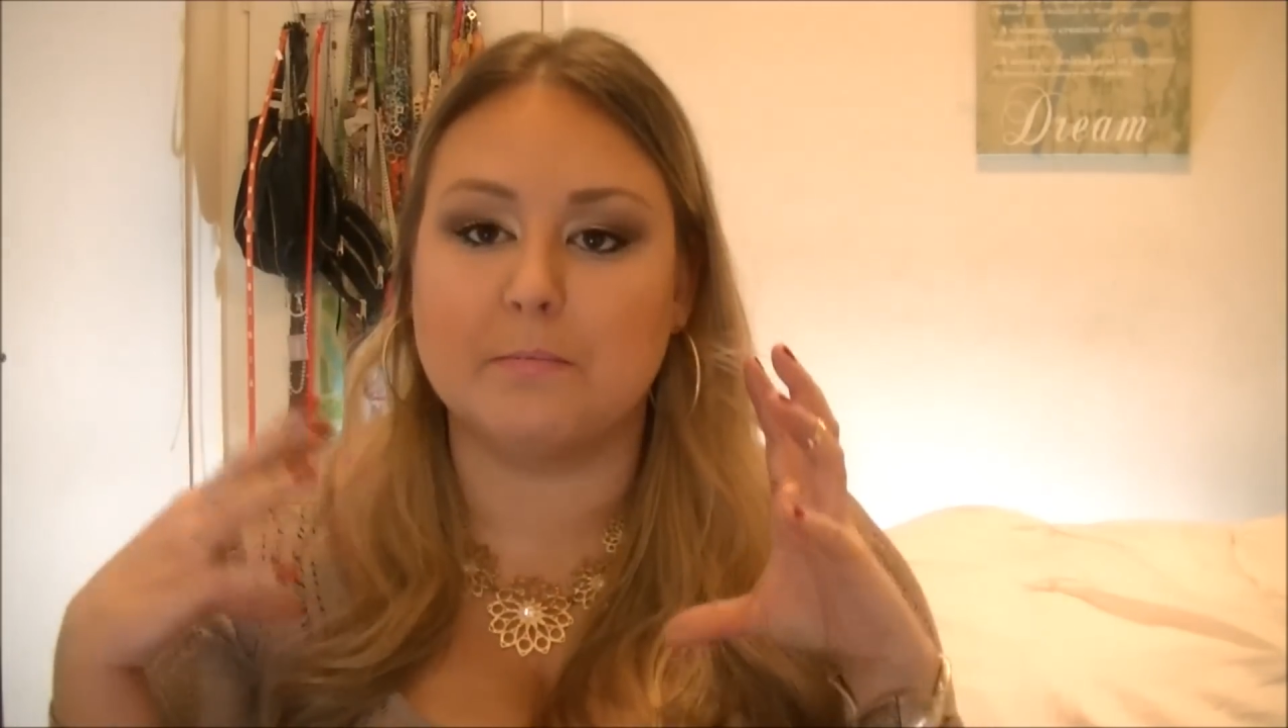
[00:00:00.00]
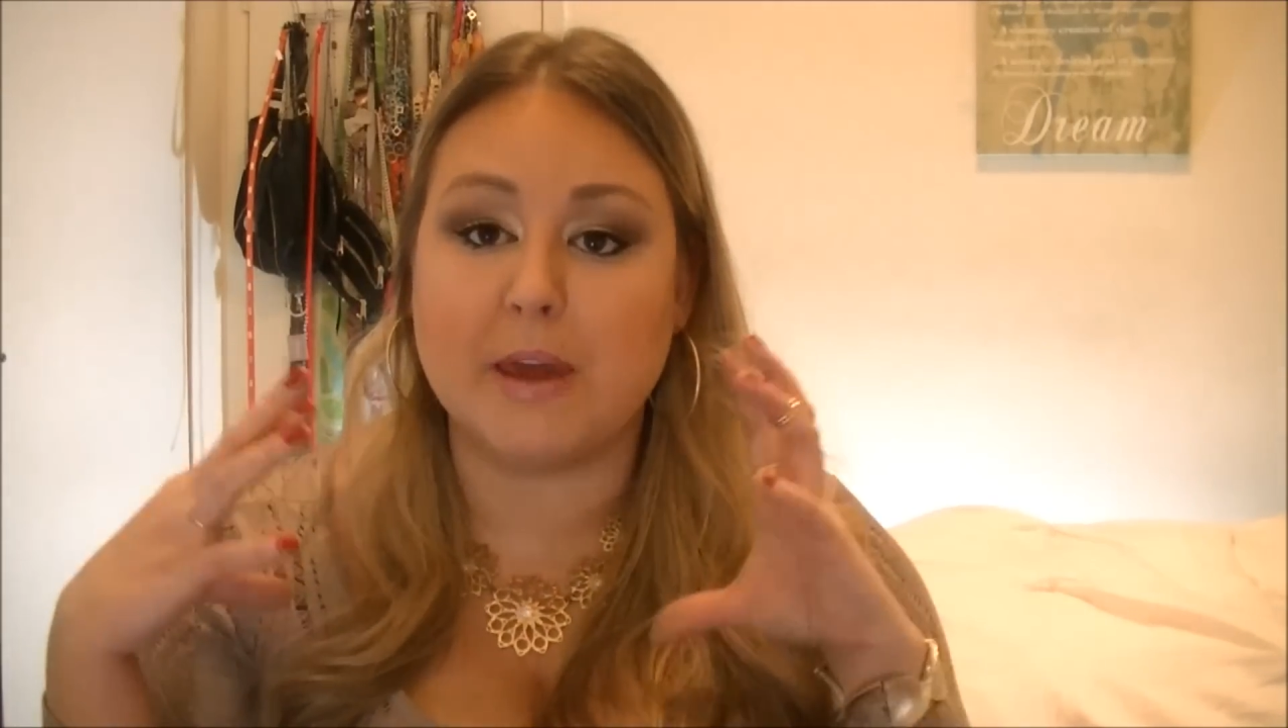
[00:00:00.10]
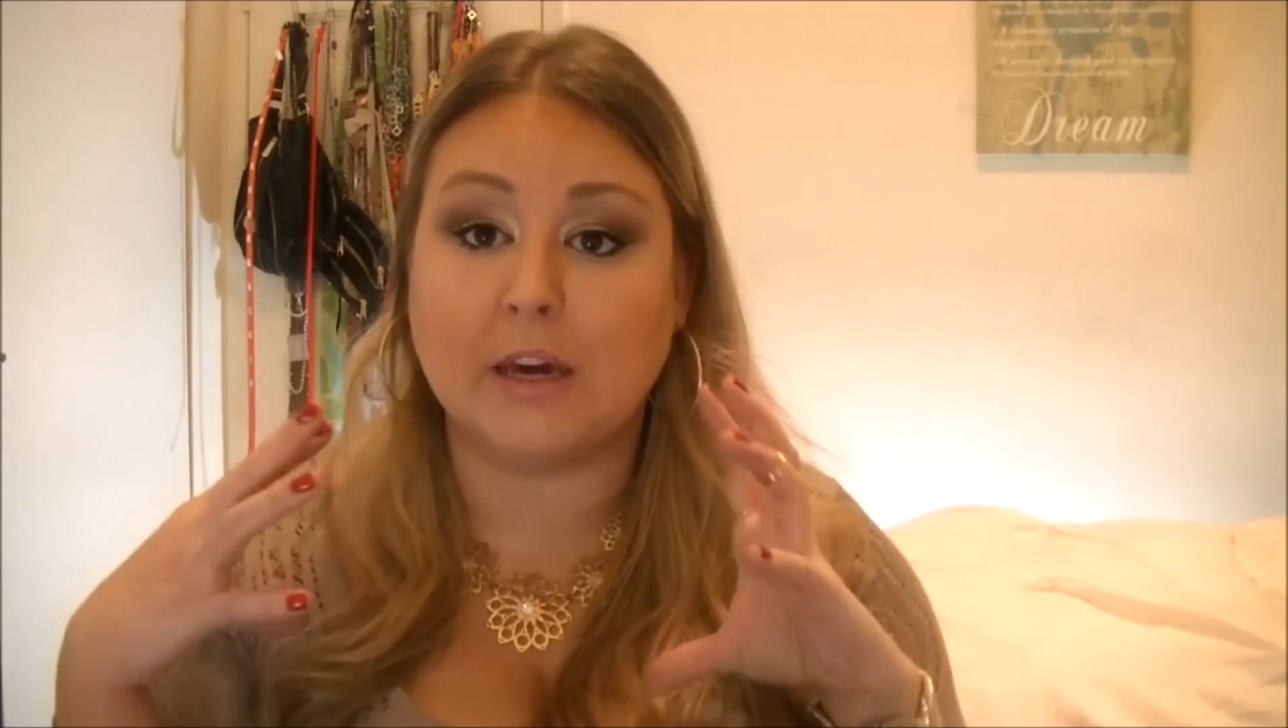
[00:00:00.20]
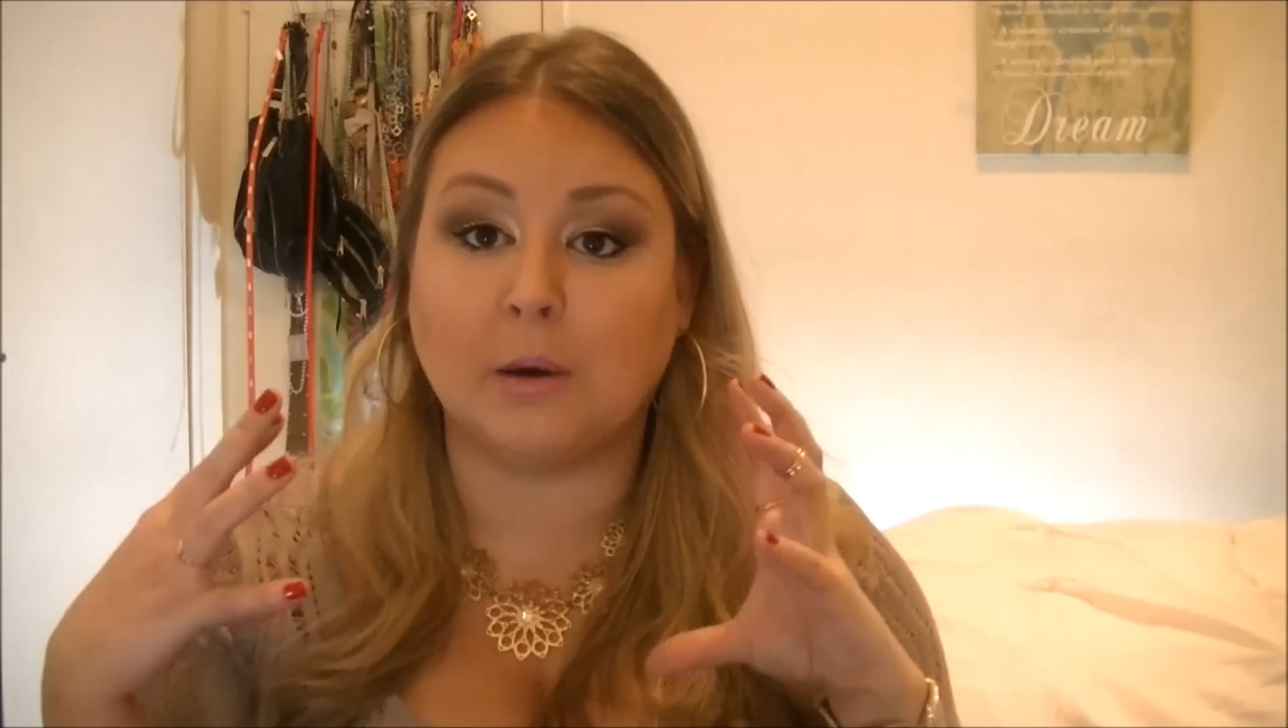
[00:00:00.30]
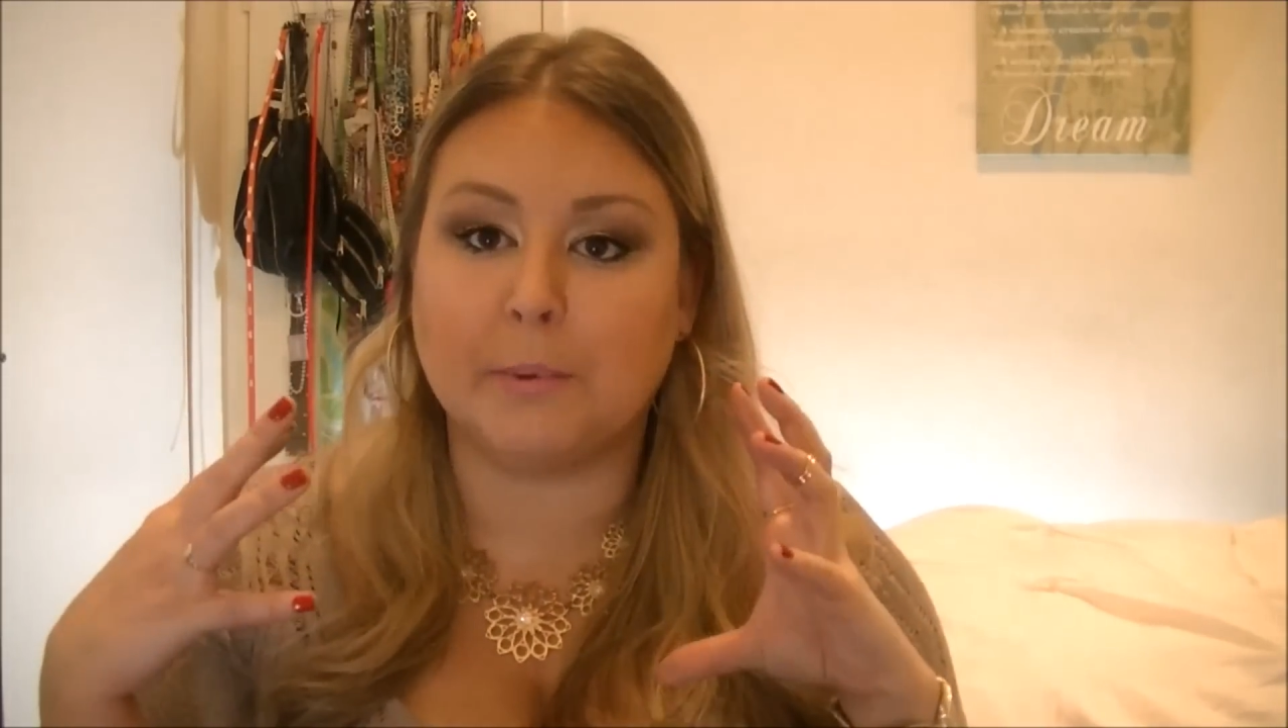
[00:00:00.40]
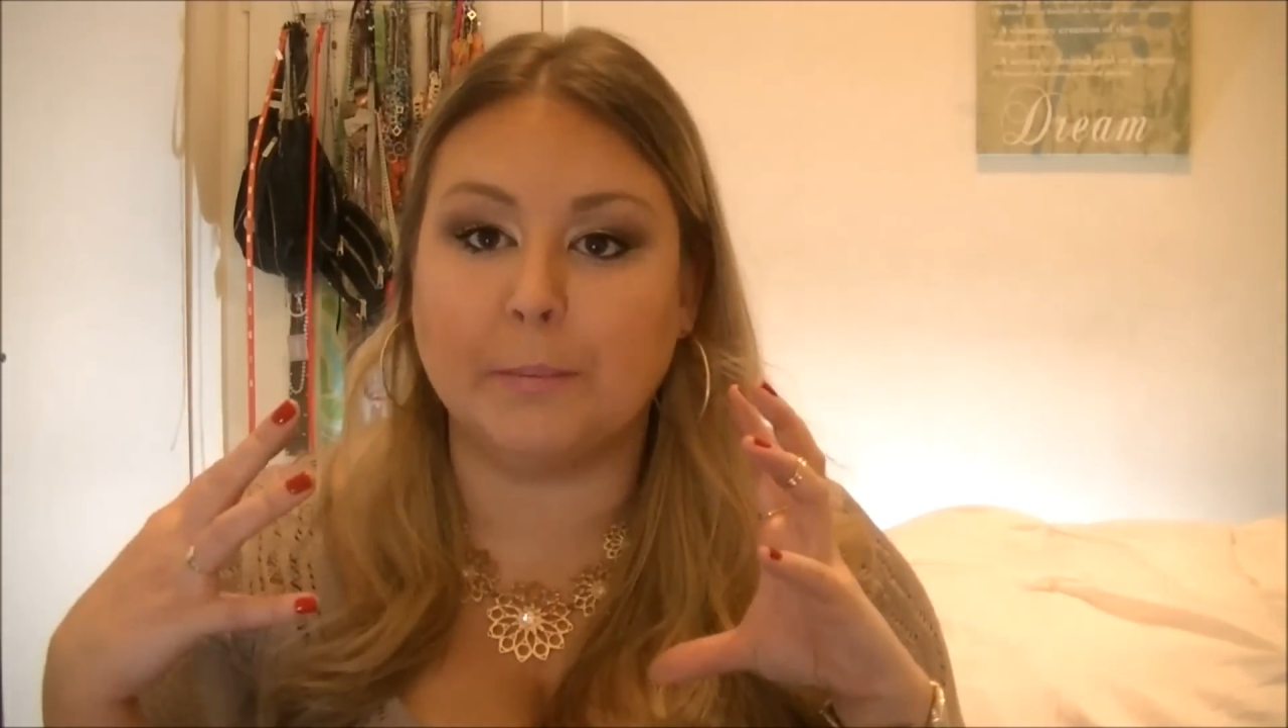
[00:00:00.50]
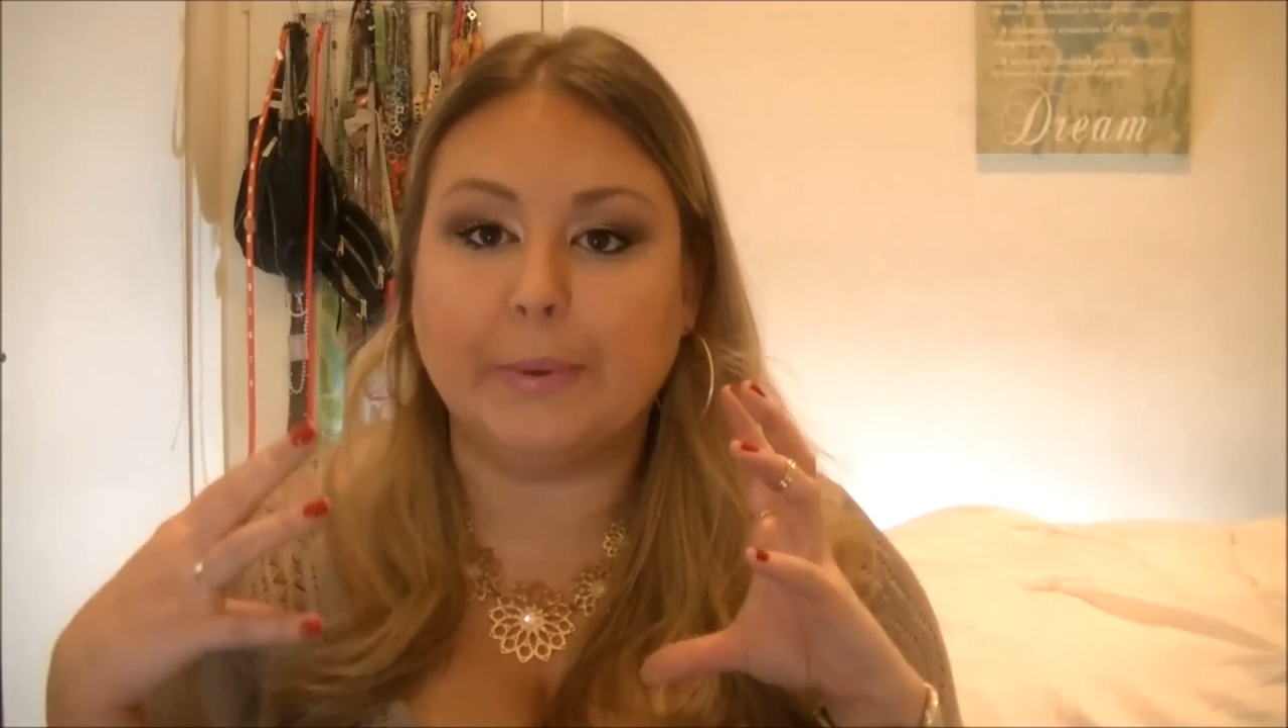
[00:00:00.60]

makeup in